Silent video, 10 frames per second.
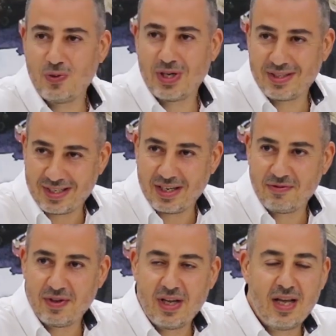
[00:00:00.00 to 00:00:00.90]
we
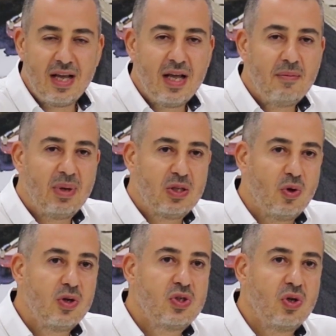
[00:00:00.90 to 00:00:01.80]
receive. But
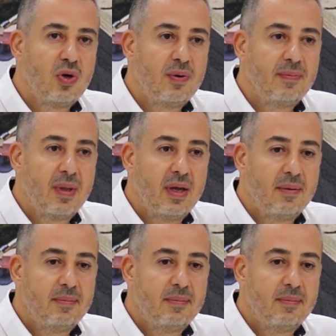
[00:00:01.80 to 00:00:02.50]
also